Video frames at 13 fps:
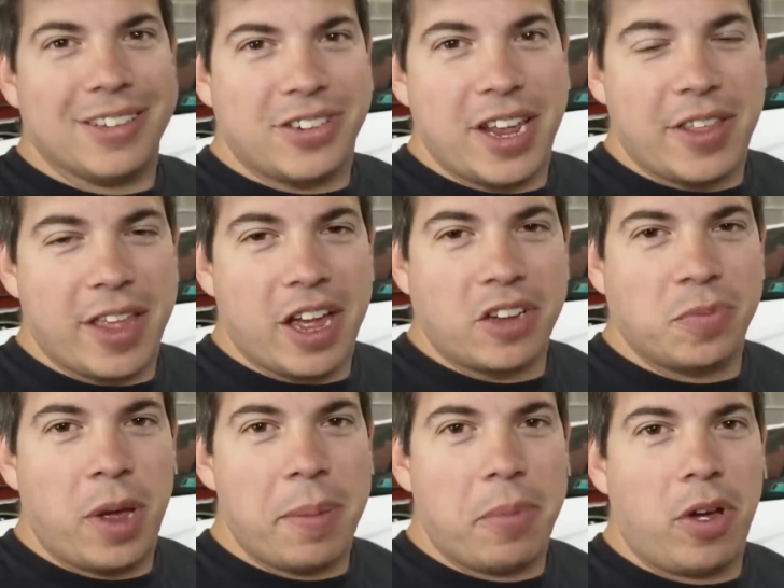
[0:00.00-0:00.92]
Let's take the
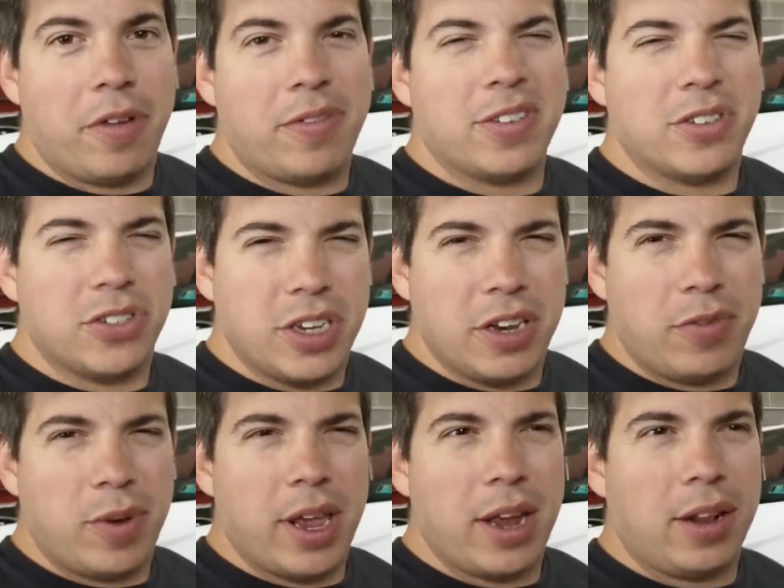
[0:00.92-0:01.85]
X pipe off, see
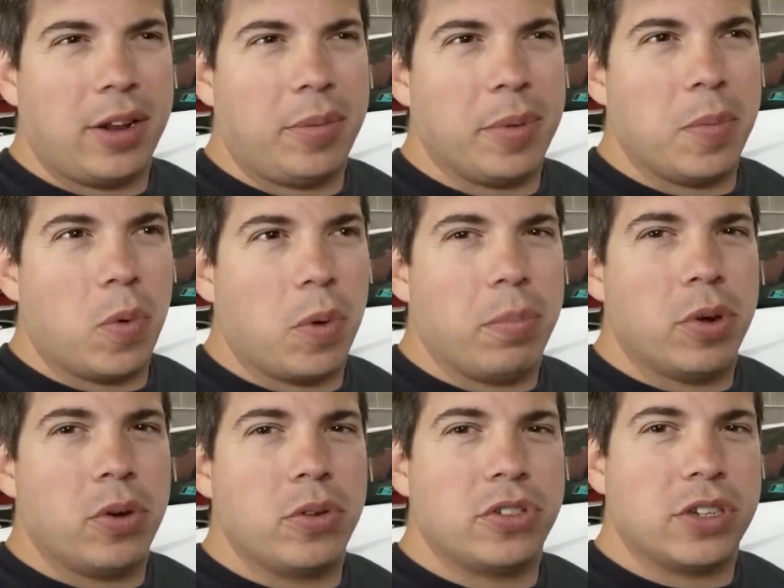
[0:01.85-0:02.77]
if we get a little bit more
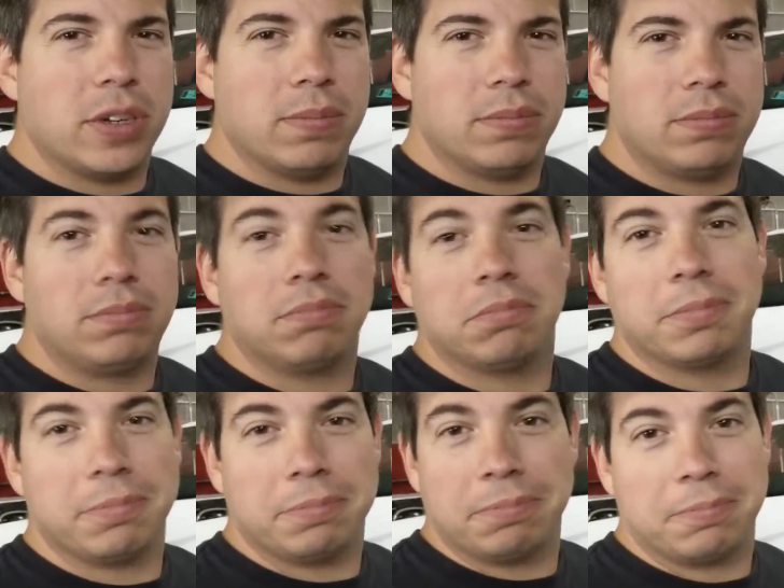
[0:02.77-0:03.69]
boost and
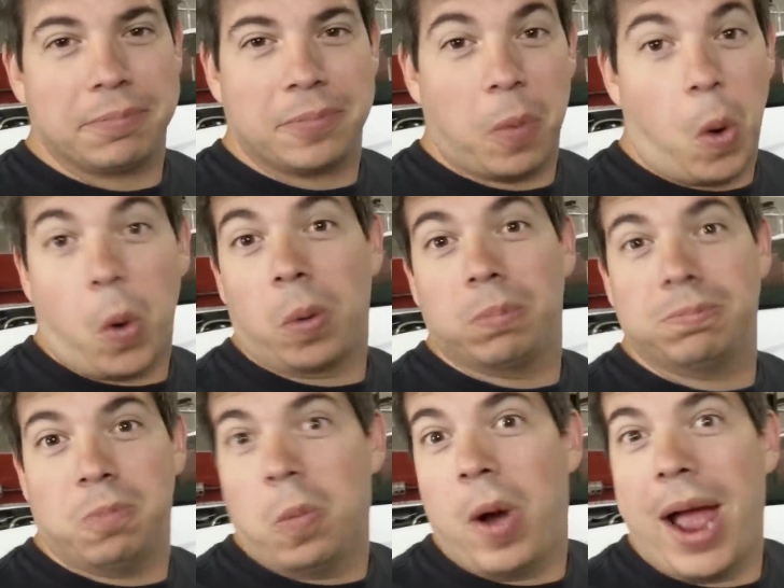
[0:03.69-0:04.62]
or
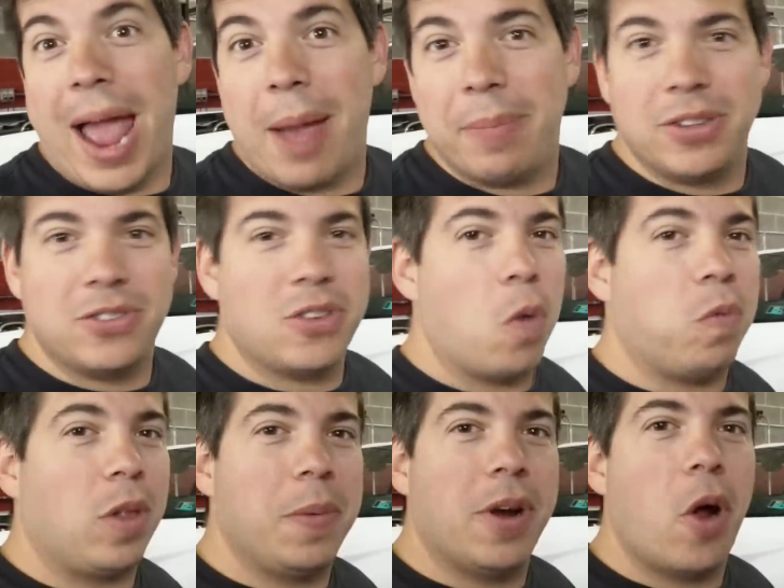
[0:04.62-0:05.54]
what happens.
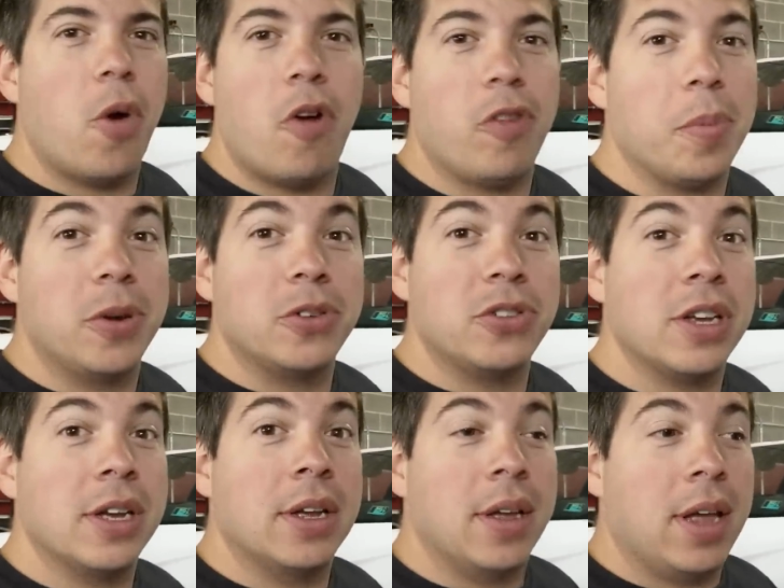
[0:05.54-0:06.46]
Hopefully we don't
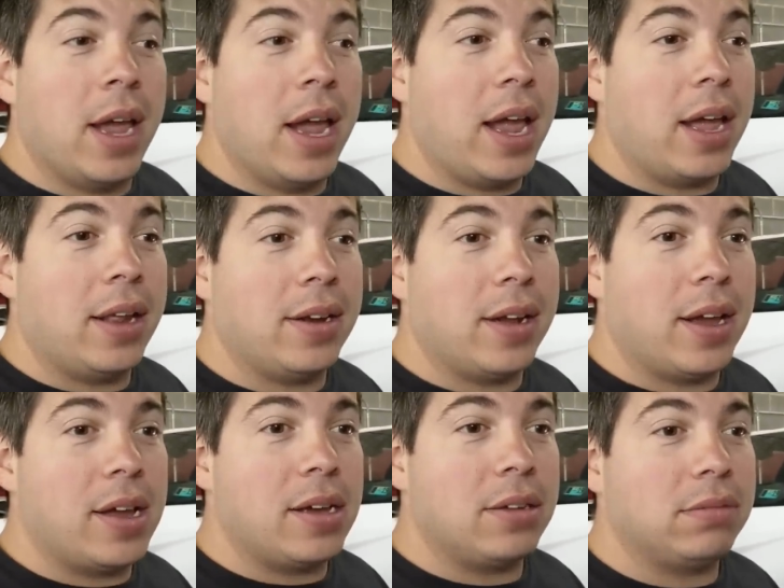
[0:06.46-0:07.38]
overboost and
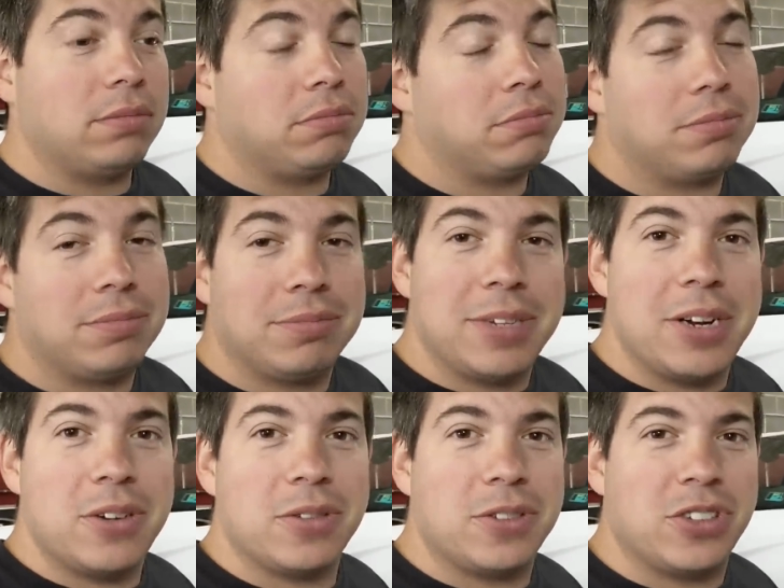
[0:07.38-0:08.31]
uh,
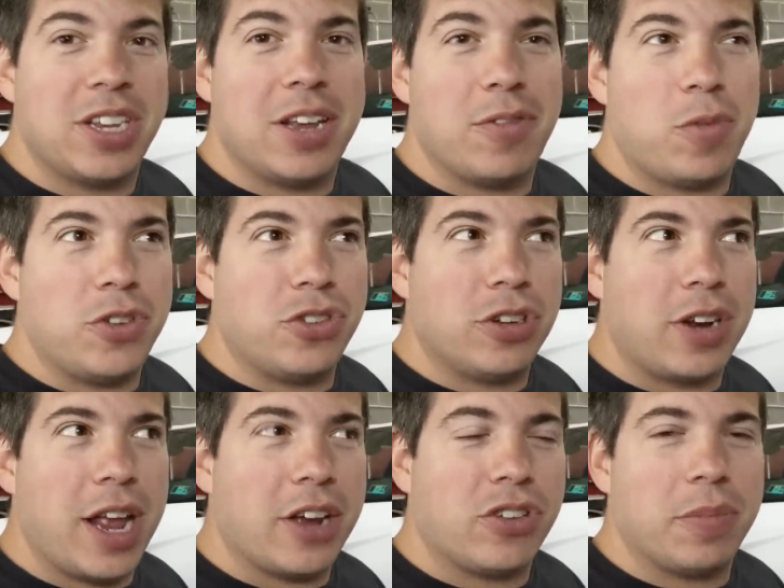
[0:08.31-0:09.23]
you know, see if we
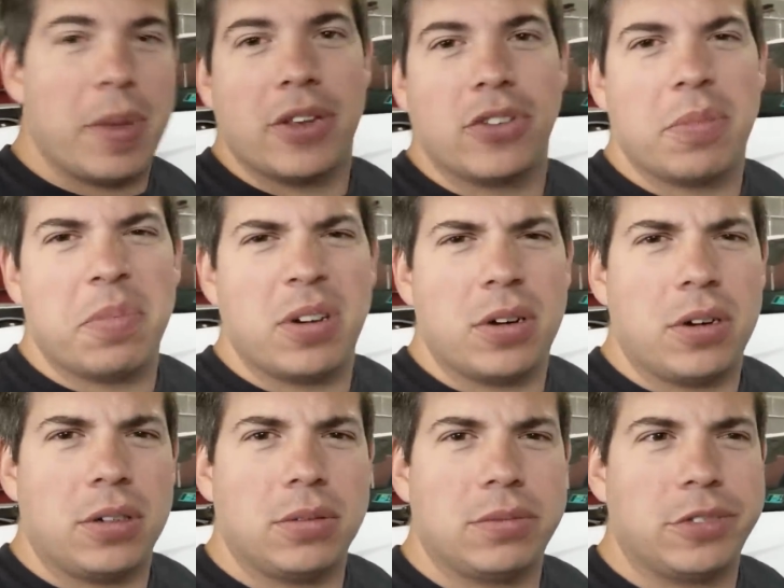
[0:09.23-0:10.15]
should actually make something
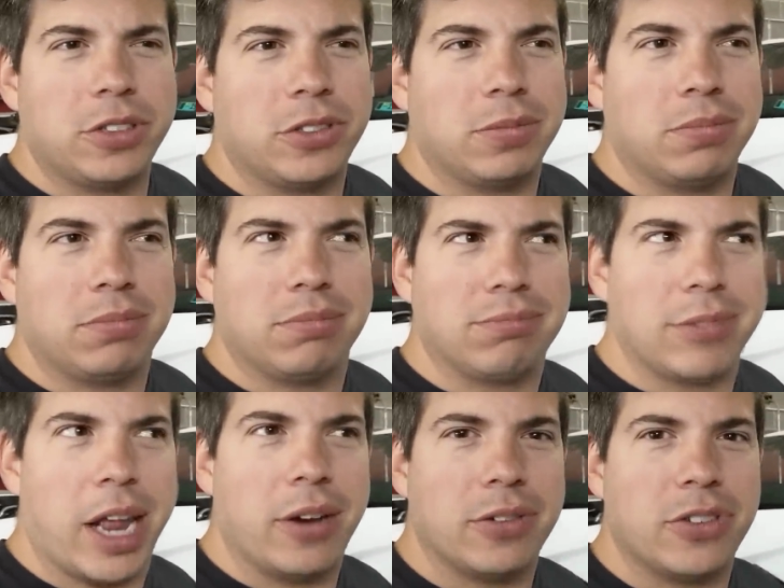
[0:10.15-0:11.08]
or just,
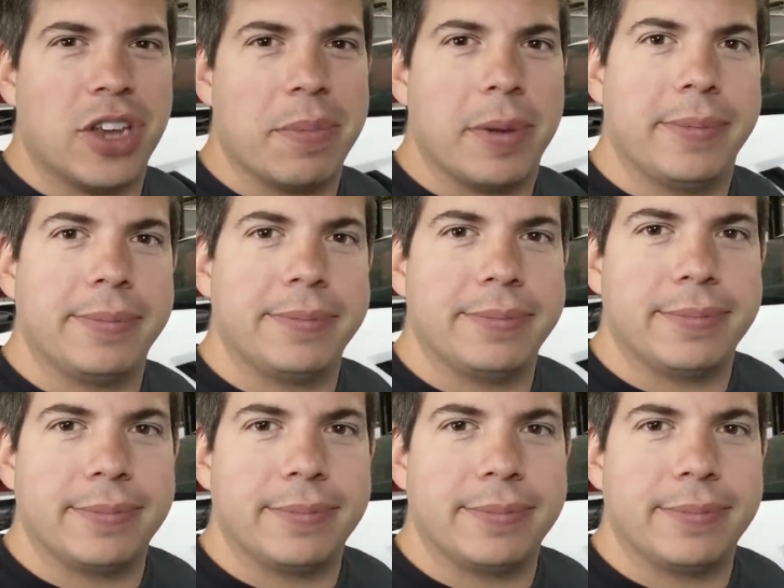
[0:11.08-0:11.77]
you know, skip it.